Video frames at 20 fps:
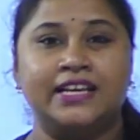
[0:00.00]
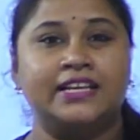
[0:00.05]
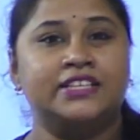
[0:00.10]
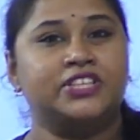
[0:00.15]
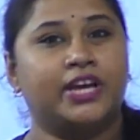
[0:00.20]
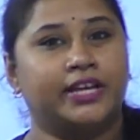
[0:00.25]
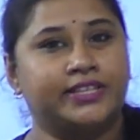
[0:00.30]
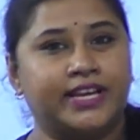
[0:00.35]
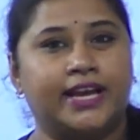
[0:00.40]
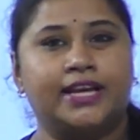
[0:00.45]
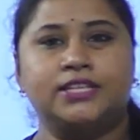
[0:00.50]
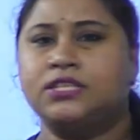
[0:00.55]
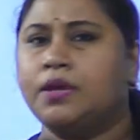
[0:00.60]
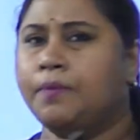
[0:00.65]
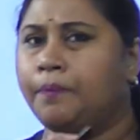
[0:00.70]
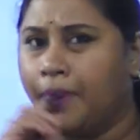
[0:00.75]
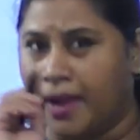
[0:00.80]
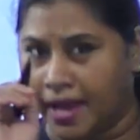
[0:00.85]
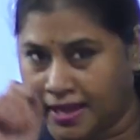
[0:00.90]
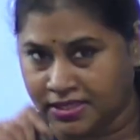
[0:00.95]
such as
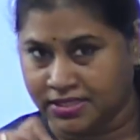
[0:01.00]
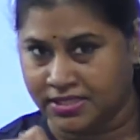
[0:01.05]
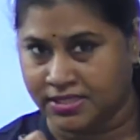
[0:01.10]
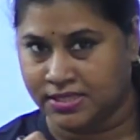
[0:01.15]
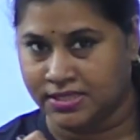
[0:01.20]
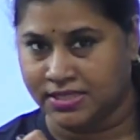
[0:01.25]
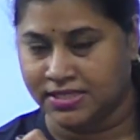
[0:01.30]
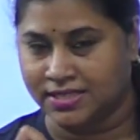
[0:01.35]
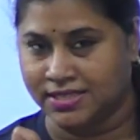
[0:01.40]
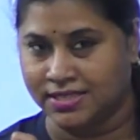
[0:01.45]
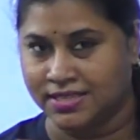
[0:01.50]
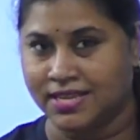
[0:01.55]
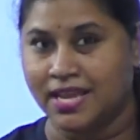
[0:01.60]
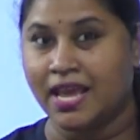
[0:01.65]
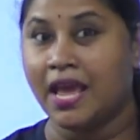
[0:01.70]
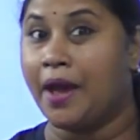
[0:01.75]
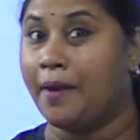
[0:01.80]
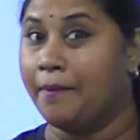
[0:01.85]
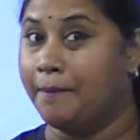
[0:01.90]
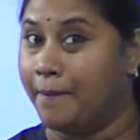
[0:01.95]
plus,
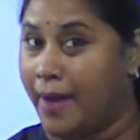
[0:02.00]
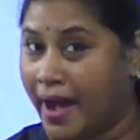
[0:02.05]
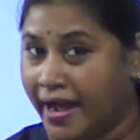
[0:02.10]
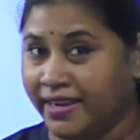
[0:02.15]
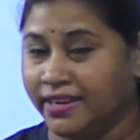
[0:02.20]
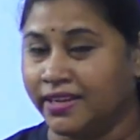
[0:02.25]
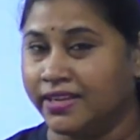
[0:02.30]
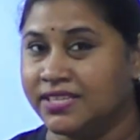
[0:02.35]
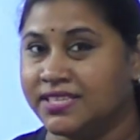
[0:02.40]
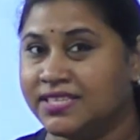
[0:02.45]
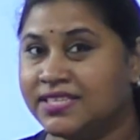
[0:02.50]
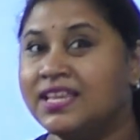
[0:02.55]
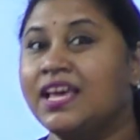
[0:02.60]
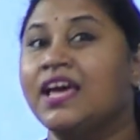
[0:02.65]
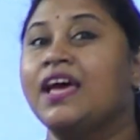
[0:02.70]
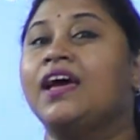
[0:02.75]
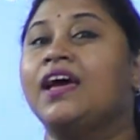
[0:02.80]
minus,